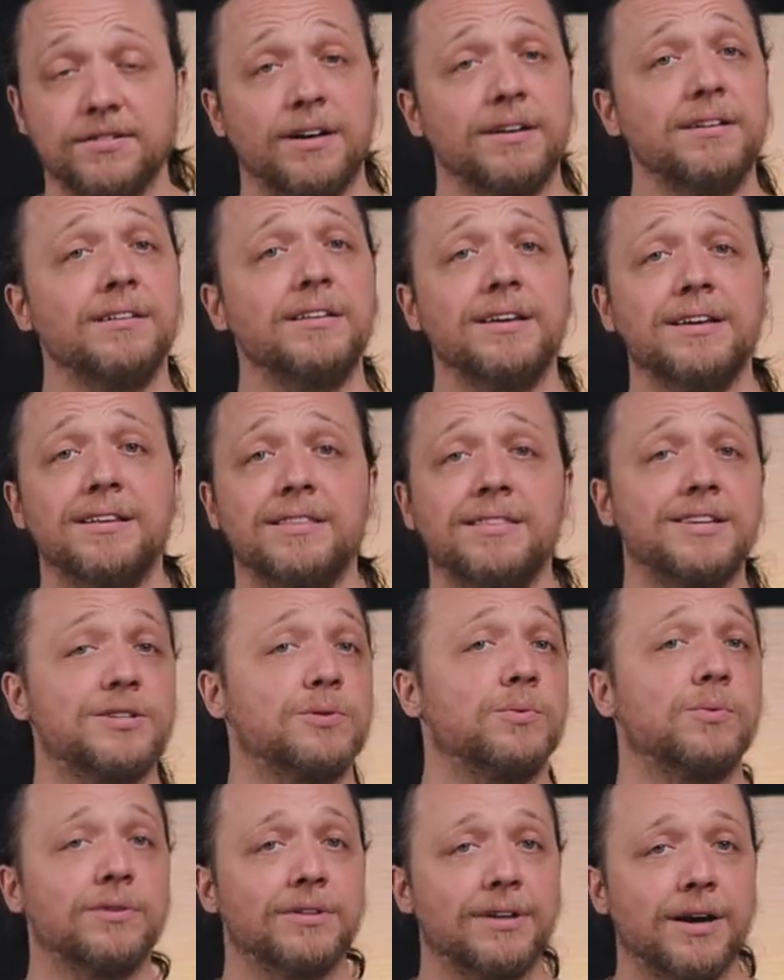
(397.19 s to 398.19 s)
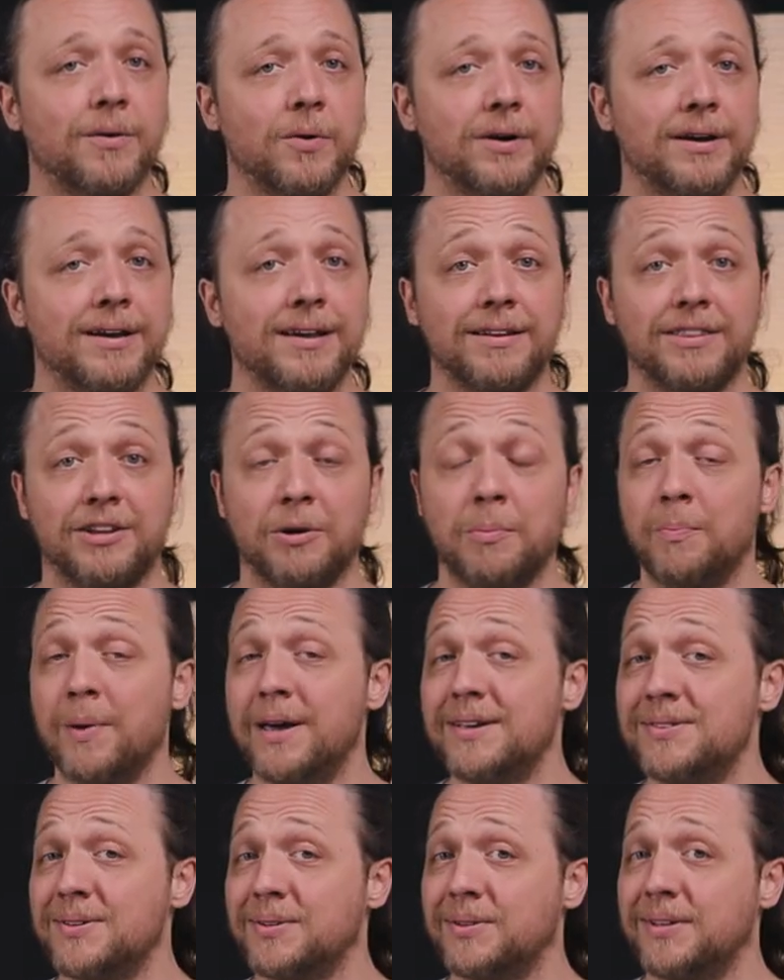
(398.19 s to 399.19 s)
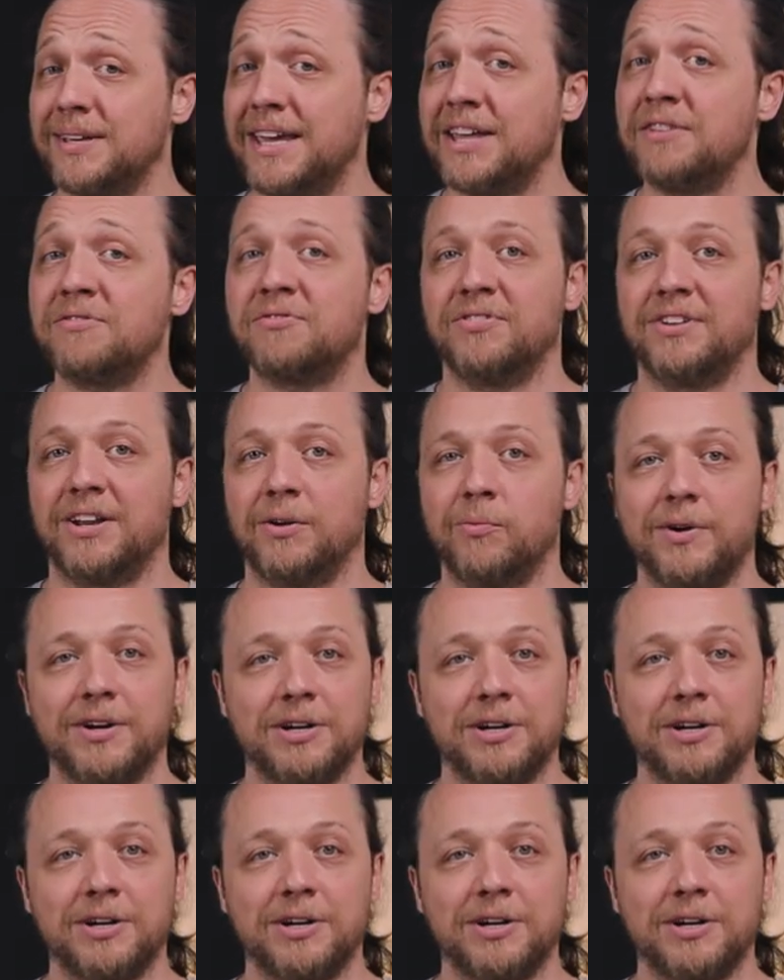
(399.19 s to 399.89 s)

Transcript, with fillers: suddenly in this world that we're in, they're basically infinite.